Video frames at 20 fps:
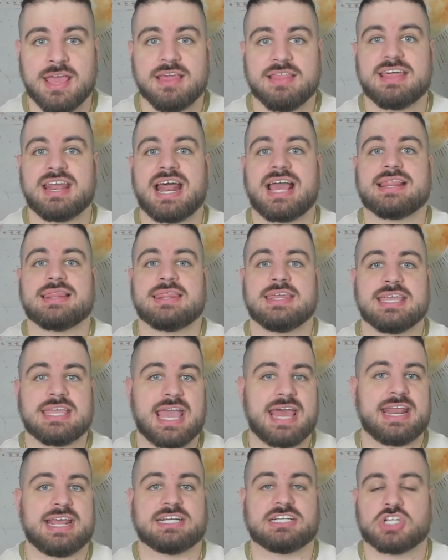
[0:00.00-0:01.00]
that I think
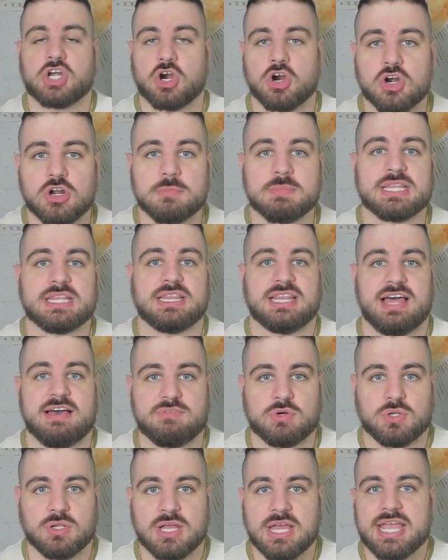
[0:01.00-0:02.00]
at a tournament
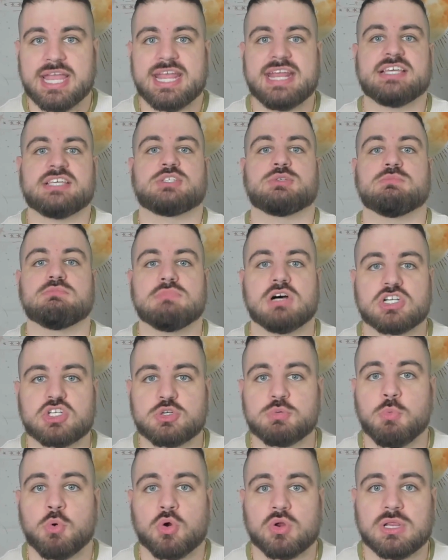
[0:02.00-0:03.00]
level, it is
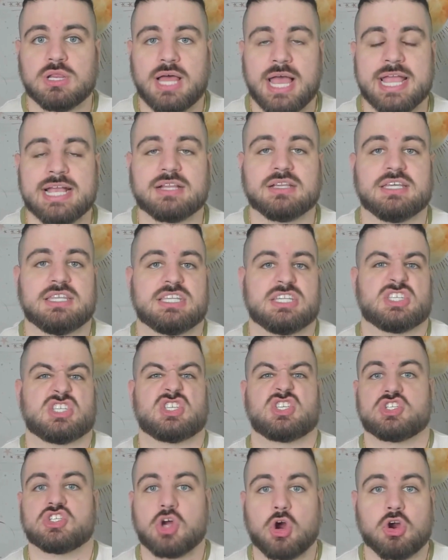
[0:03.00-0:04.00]
much more likely that
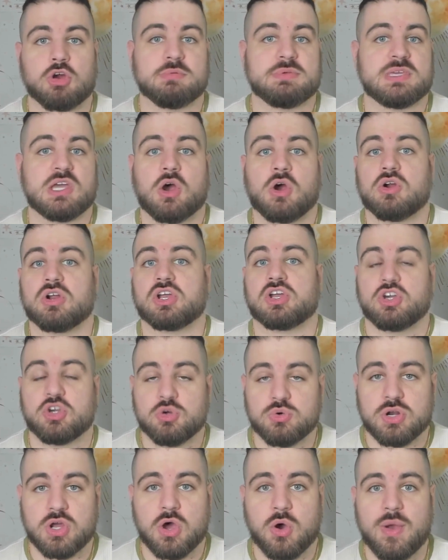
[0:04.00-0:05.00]
Starmie
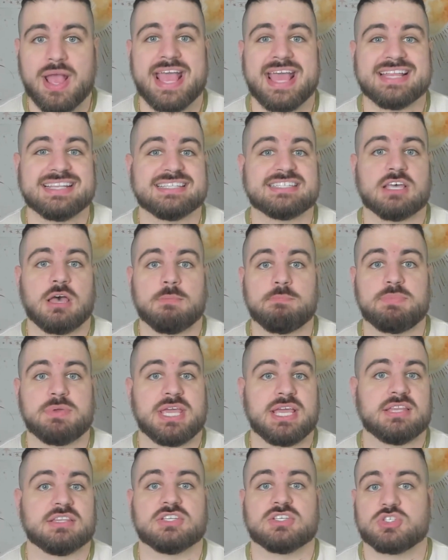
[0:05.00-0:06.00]
Articuno ends up
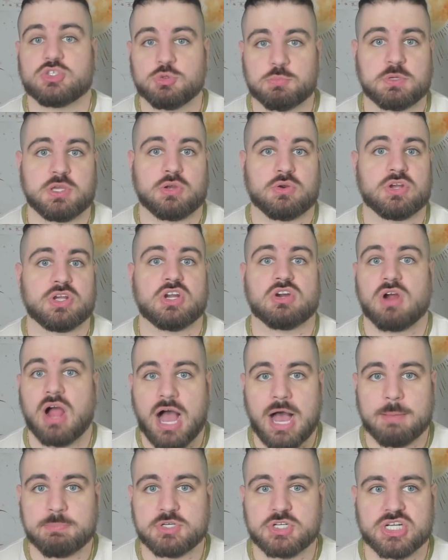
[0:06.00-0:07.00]
being the superior
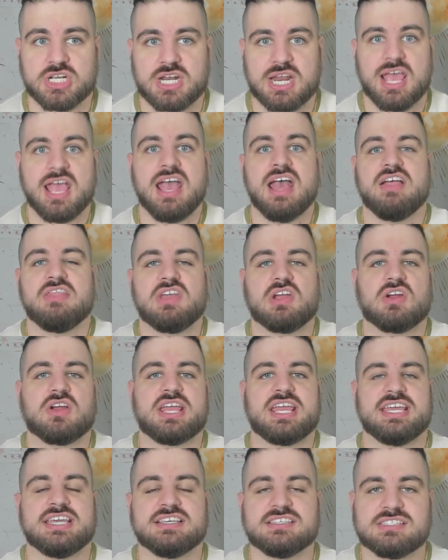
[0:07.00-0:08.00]
option, there
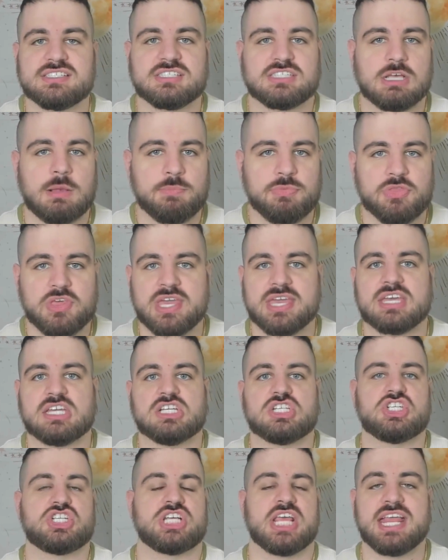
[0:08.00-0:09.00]
is something
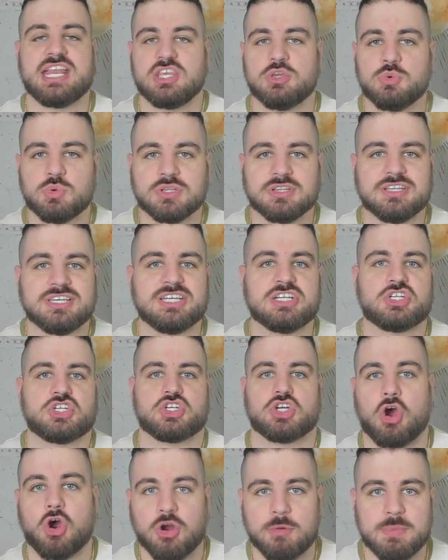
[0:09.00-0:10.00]
genuinely
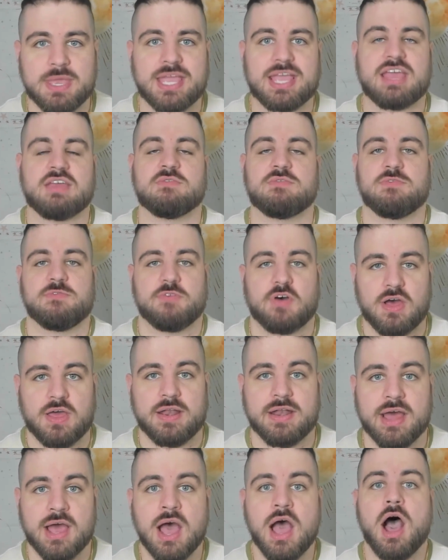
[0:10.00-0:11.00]
charming and
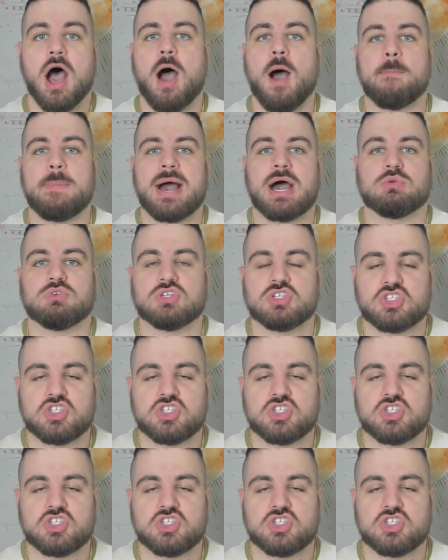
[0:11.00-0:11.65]
fun about